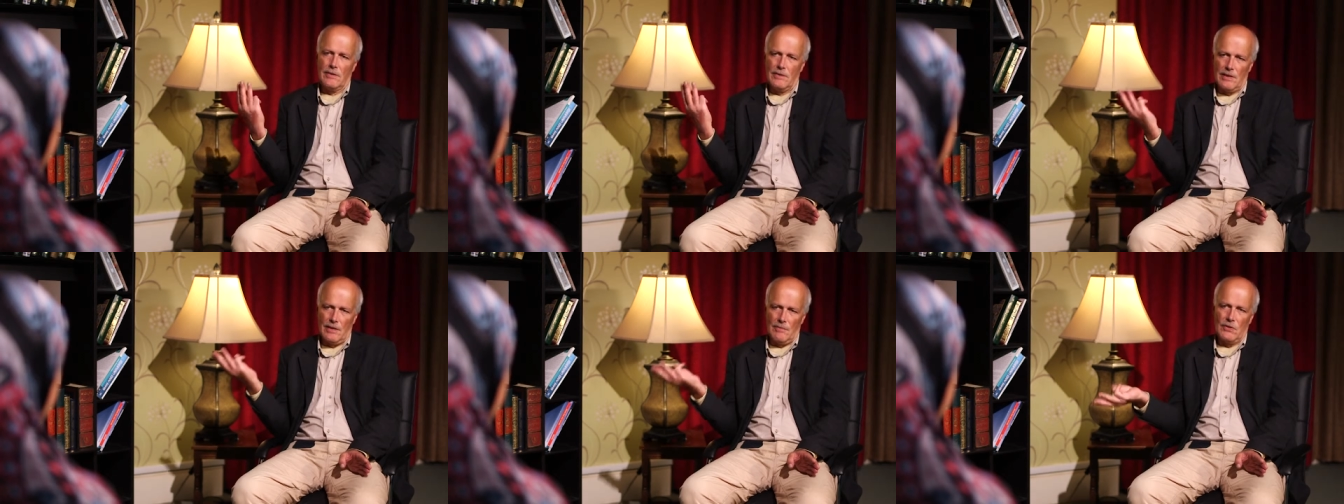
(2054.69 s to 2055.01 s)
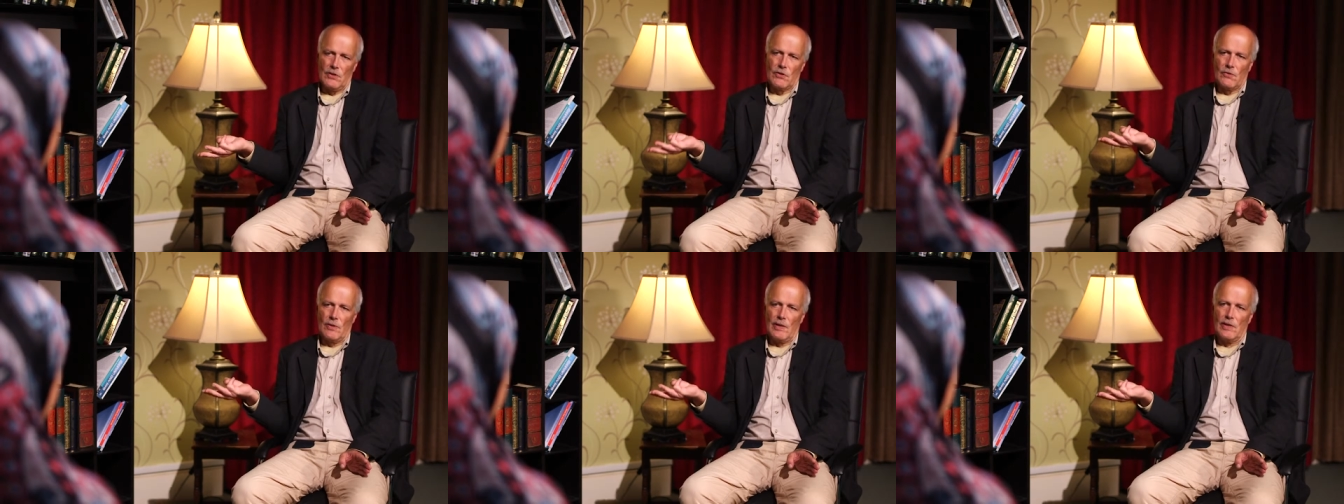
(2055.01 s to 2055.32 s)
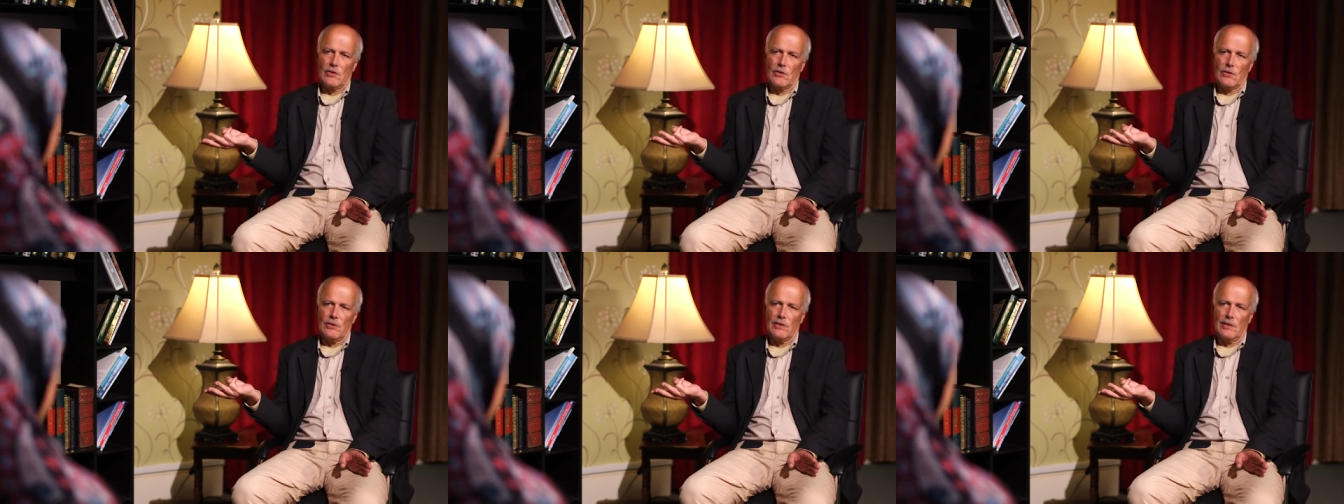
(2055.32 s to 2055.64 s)

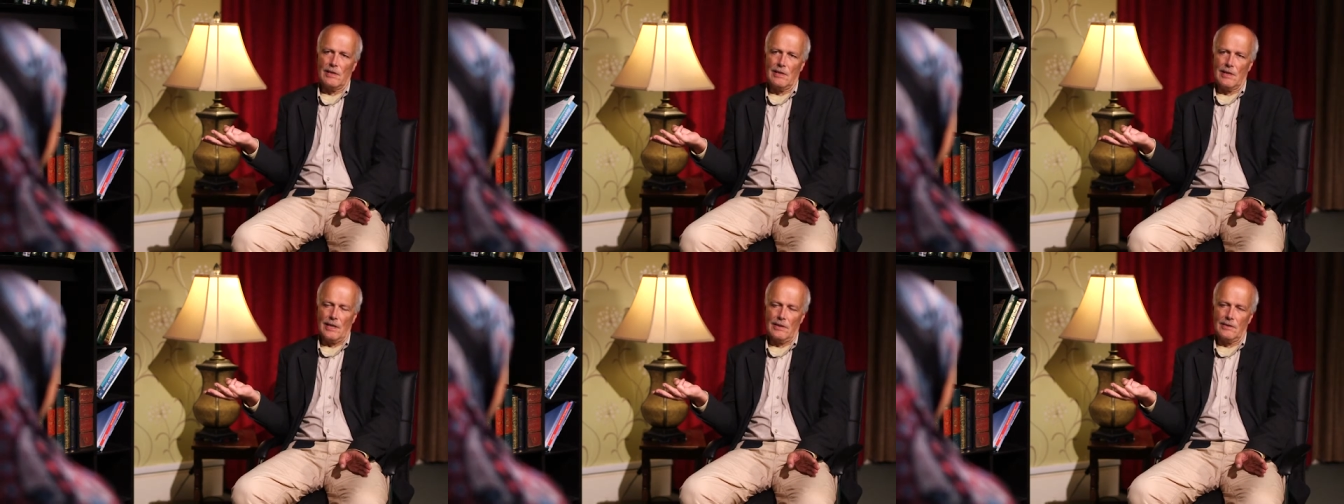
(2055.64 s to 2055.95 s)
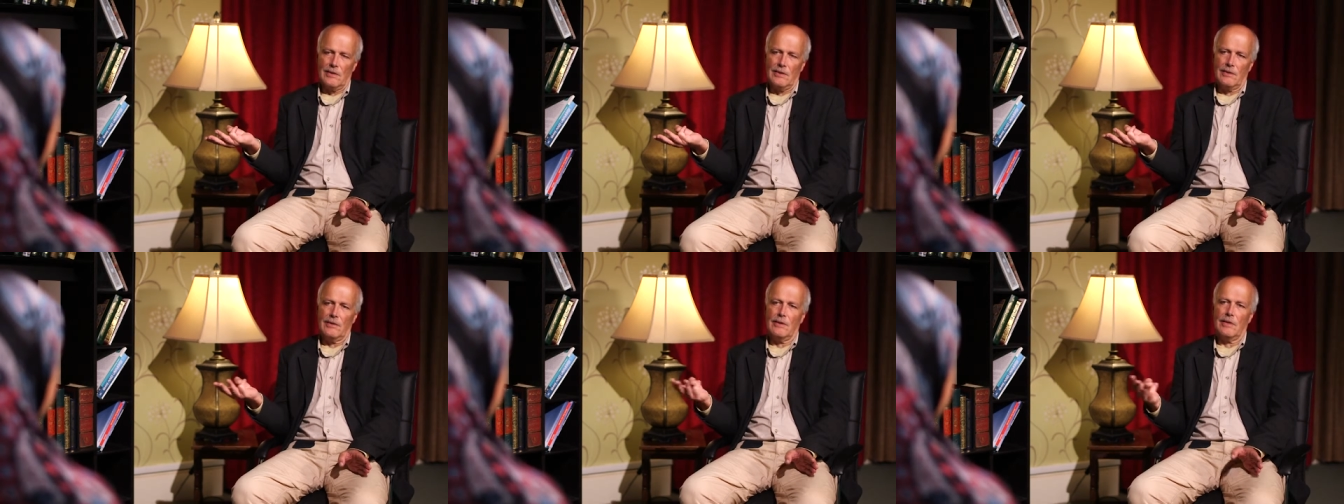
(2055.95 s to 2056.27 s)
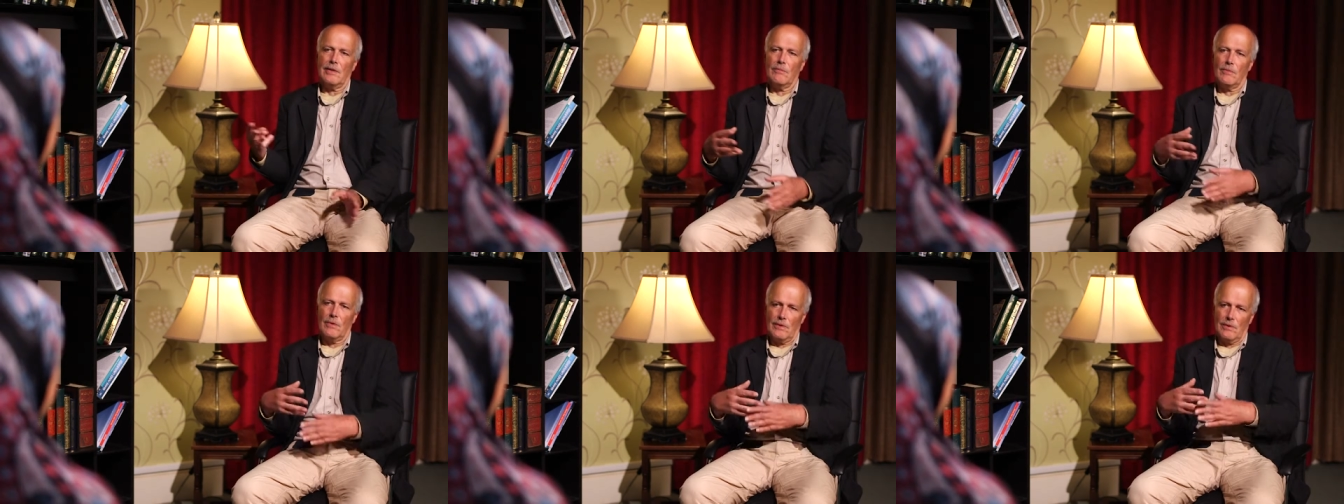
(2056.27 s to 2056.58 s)
demonstrations in London
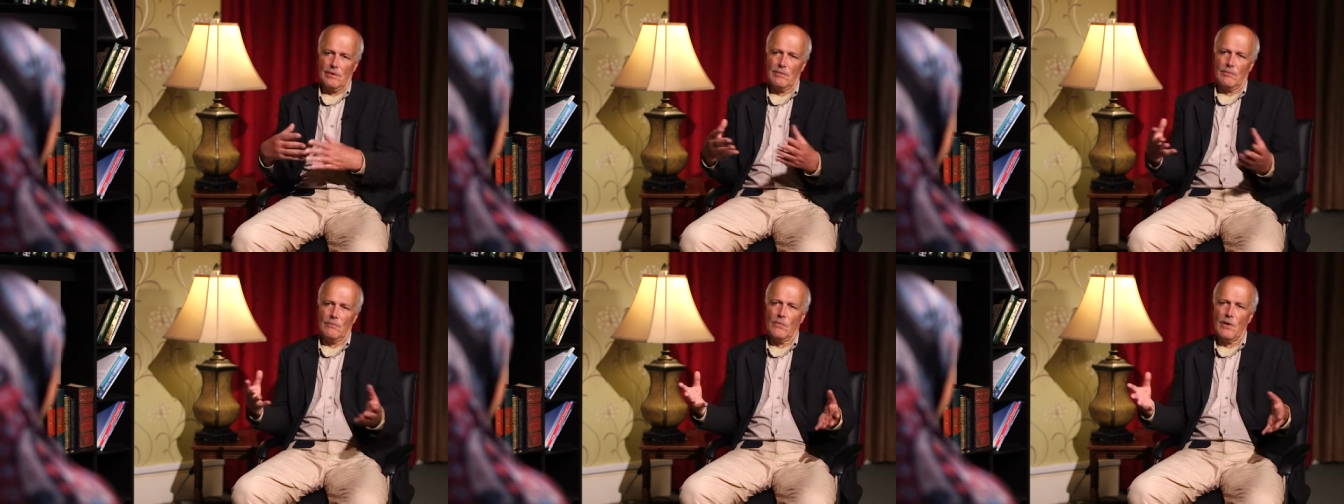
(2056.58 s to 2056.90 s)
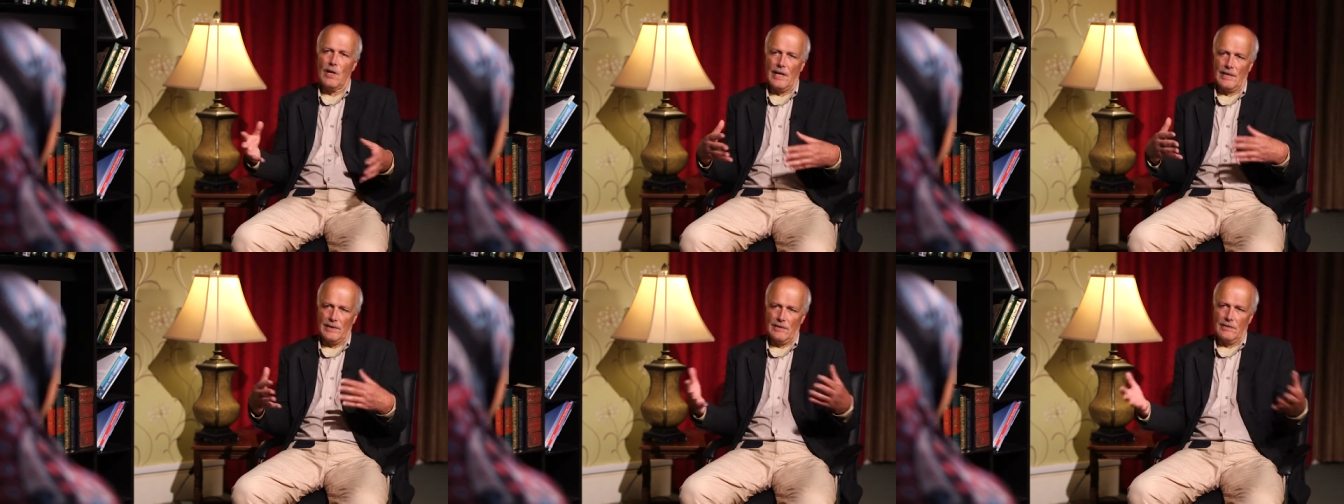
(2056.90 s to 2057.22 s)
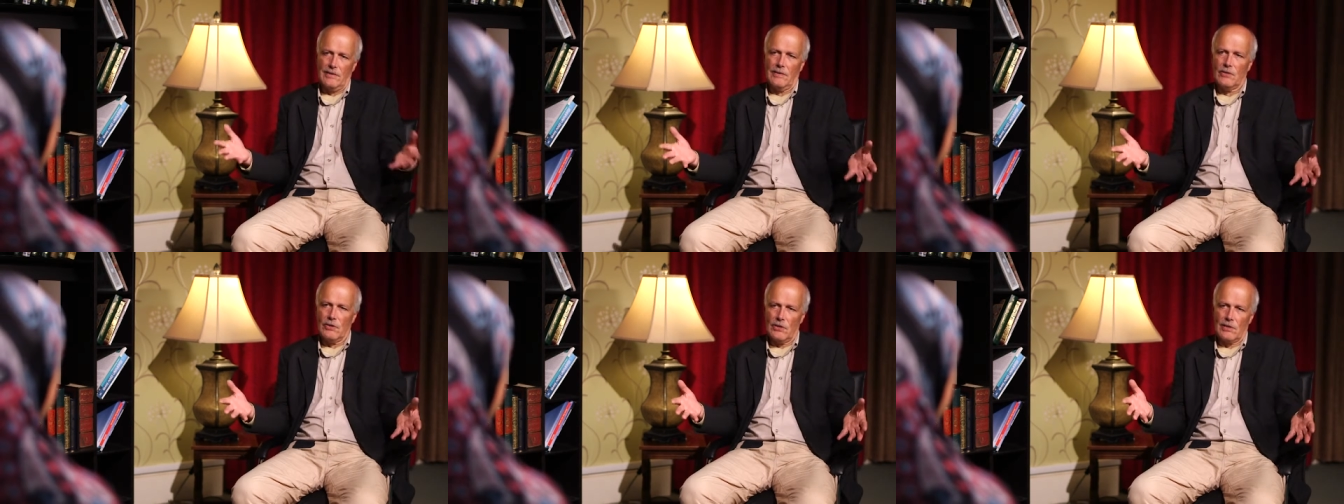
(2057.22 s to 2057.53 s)
that were wider
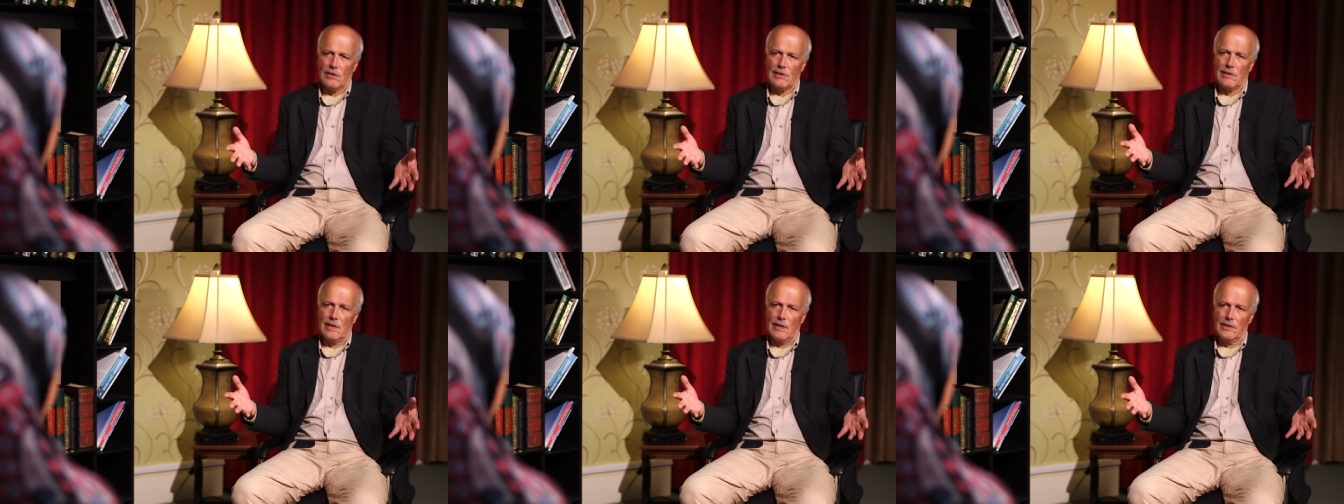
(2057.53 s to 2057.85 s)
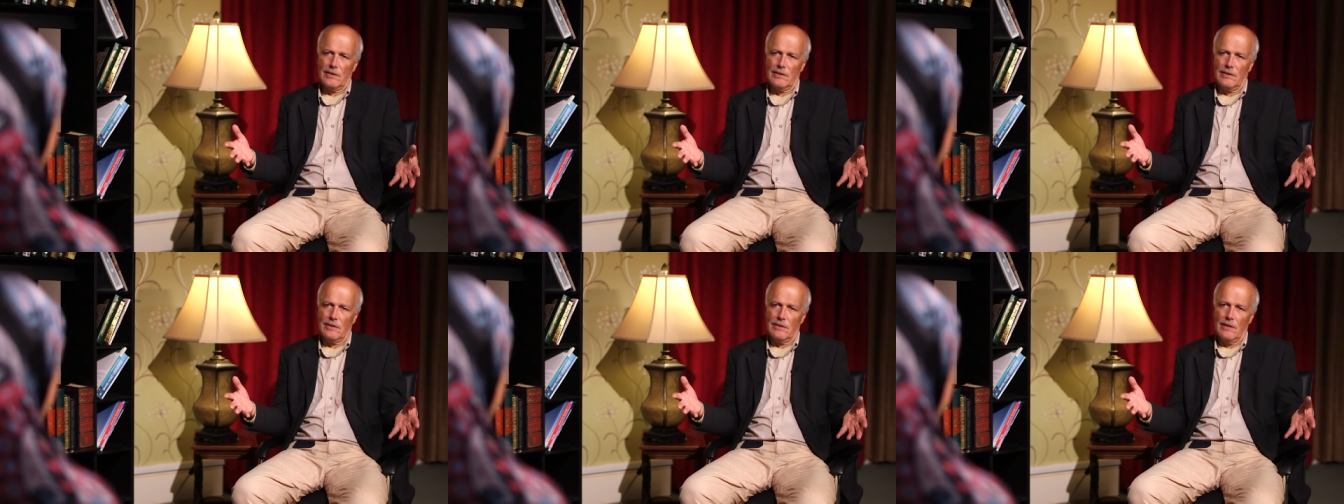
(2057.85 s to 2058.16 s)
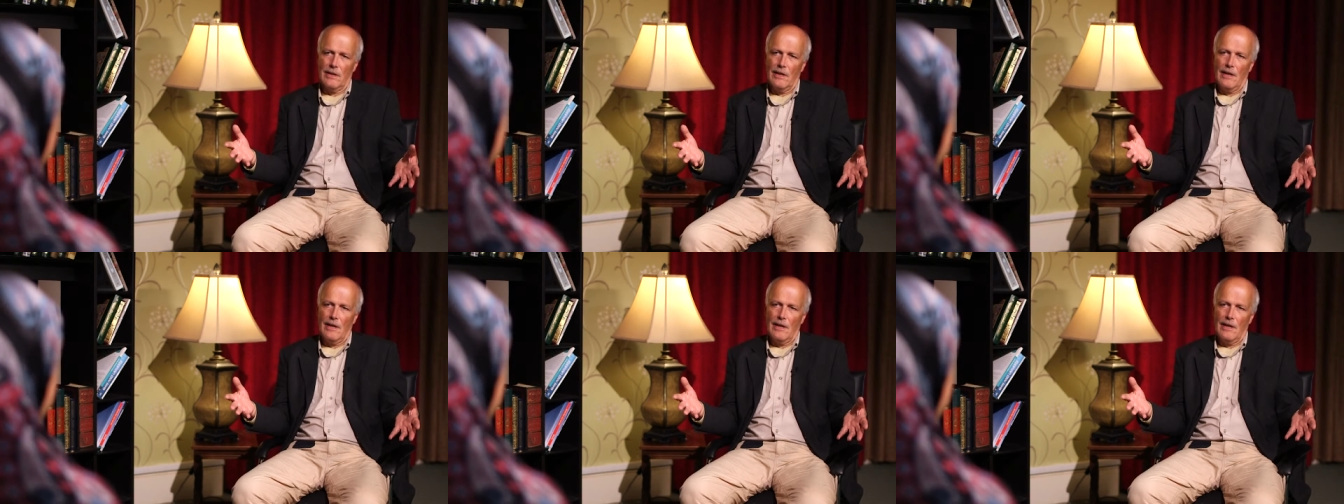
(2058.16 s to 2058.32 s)
than just London